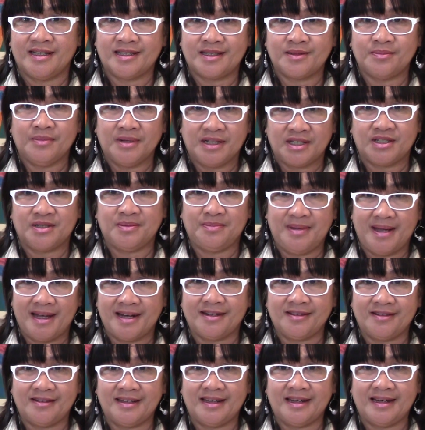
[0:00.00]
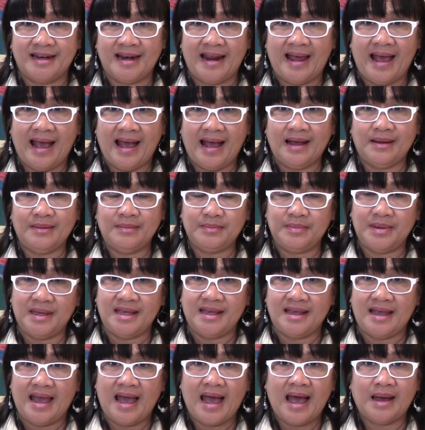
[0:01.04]
is much better than
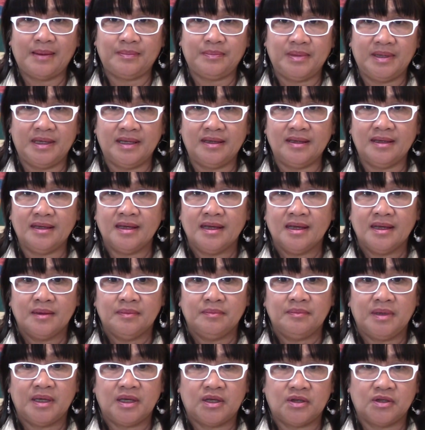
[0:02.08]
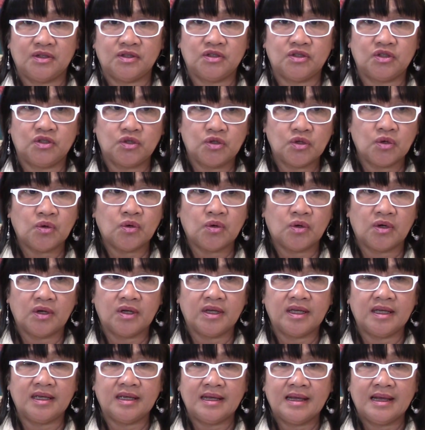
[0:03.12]
being happy because
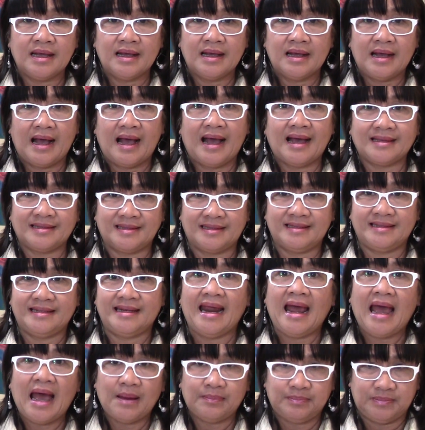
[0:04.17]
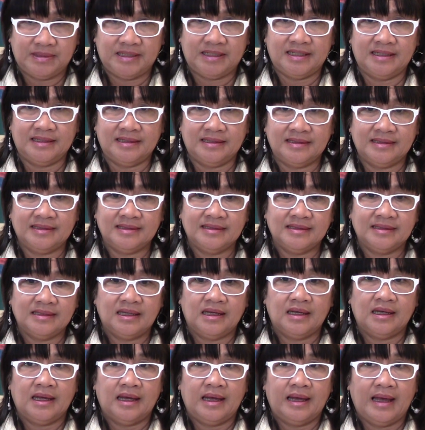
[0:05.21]
joy has depth.
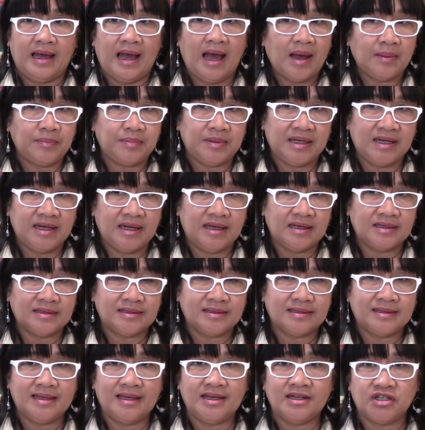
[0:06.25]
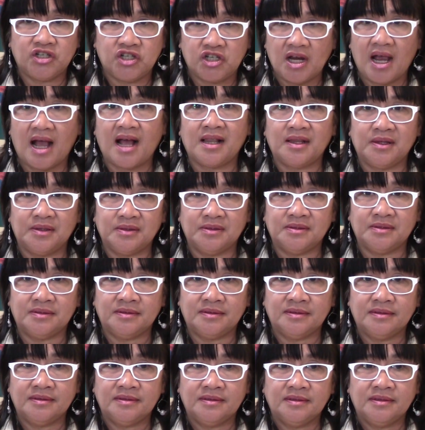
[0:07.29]
Happiness is shallow.
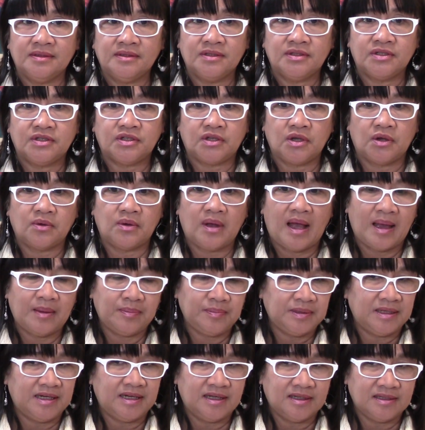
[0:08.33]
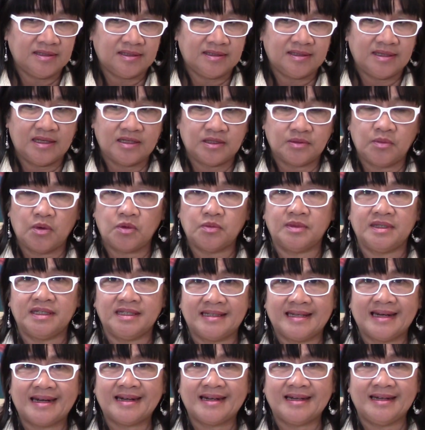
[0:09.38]
So happiness is
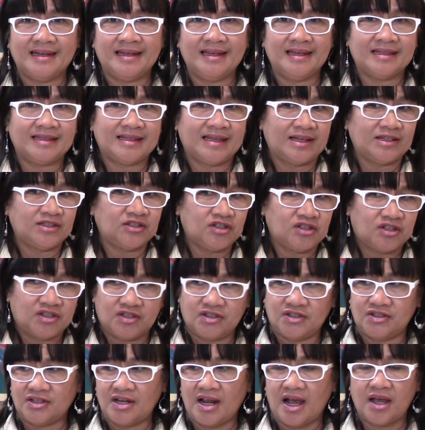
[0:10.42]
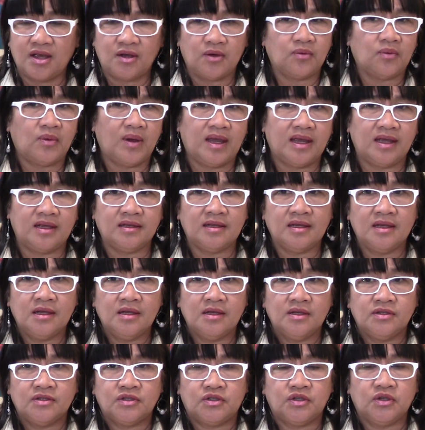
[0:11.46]
momentary. It can just die away
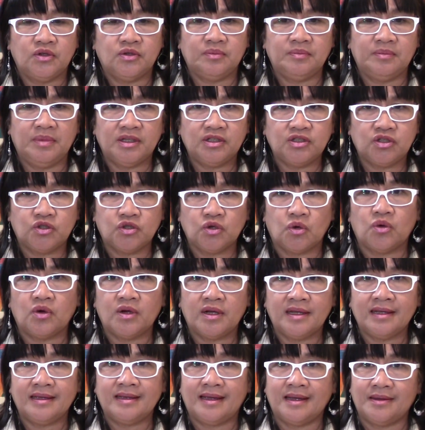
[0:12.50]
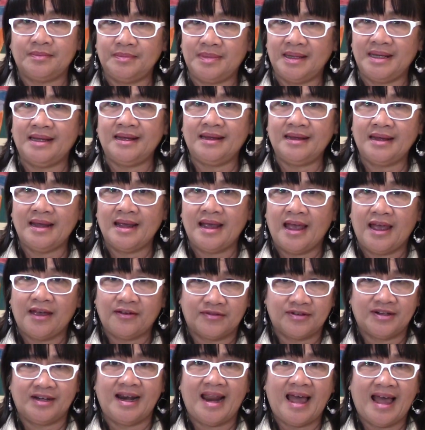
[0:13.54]
soon, but joy can be
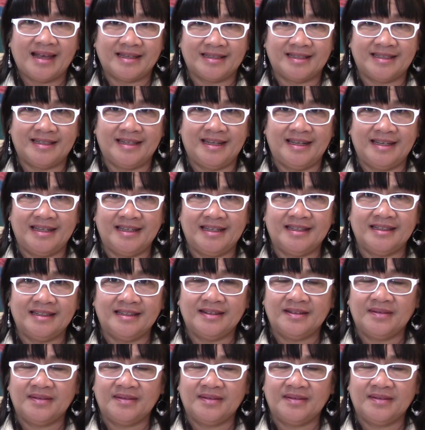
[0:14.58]
everlasting.